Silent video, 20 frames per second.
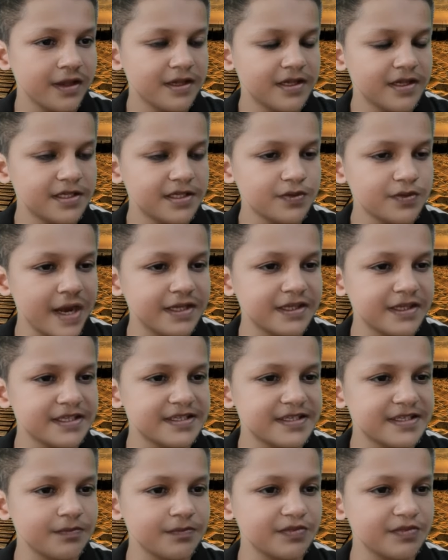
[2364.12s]
So at the
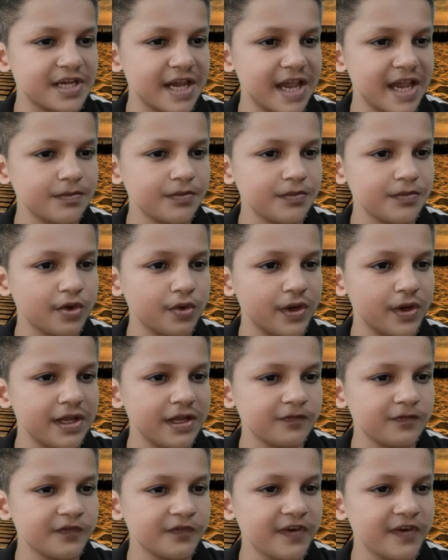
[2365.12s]
same time,
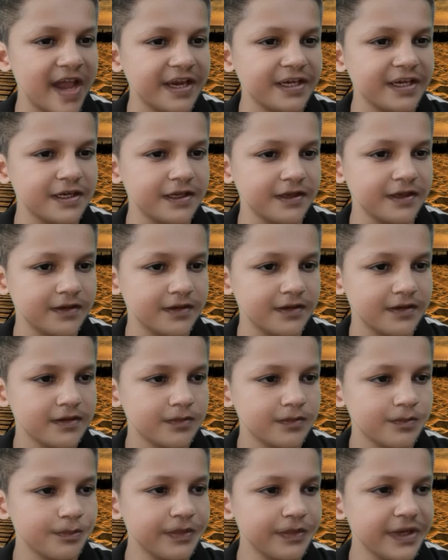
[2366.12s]
Quill finally
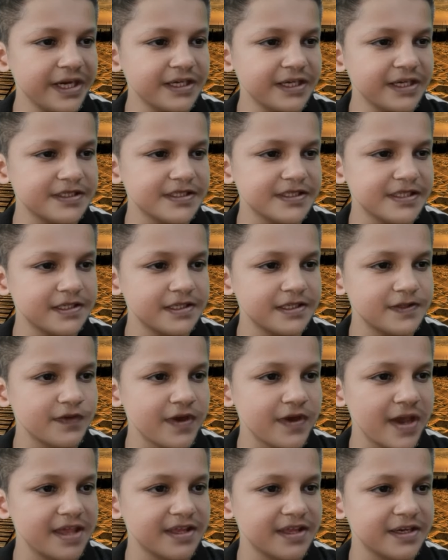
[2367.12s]
meets his
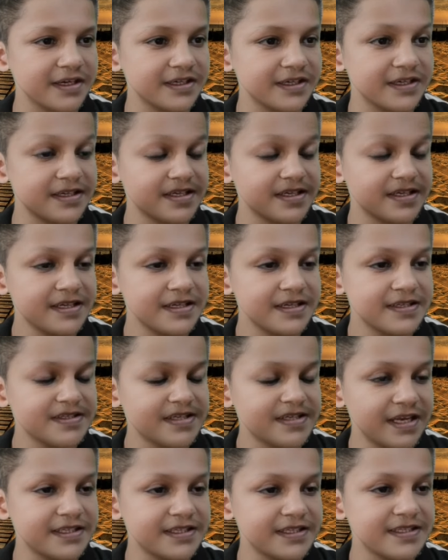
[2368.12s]
father, a
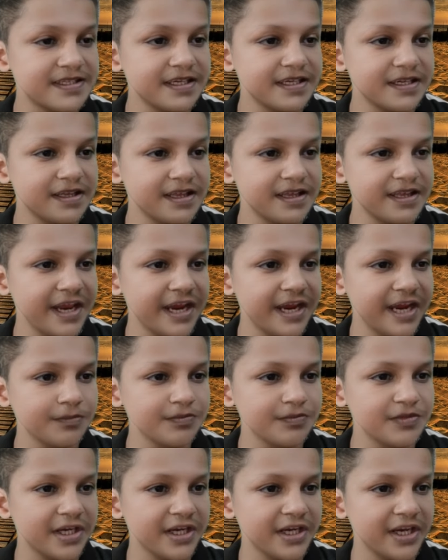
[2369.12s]
Celestial
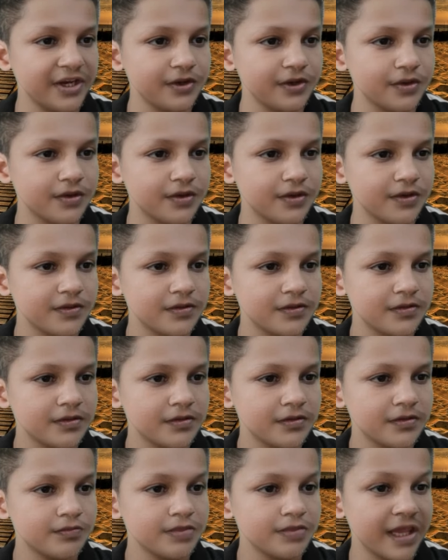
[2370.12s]
named Ego,
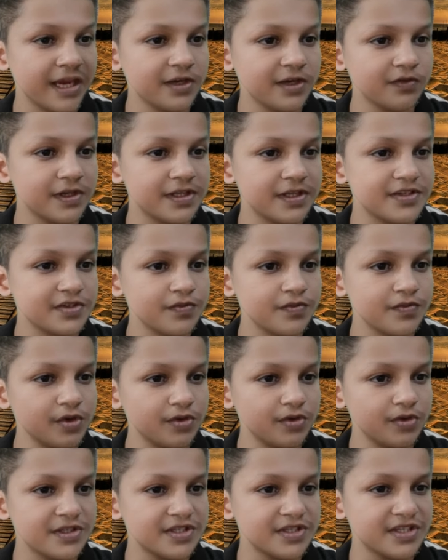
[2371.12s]
played with
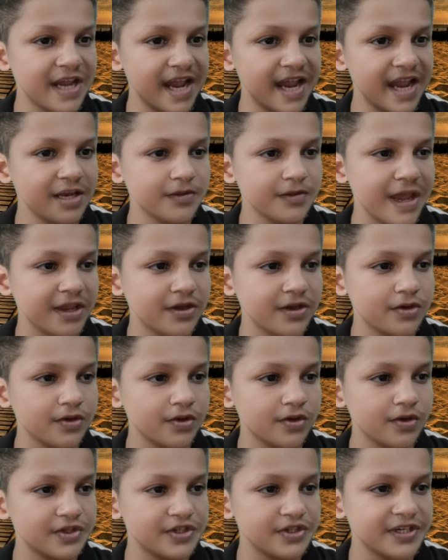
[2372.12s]
smooth style by
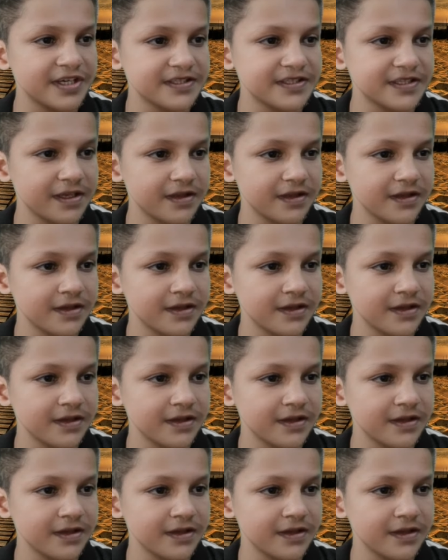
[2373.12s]
Kurt Russell,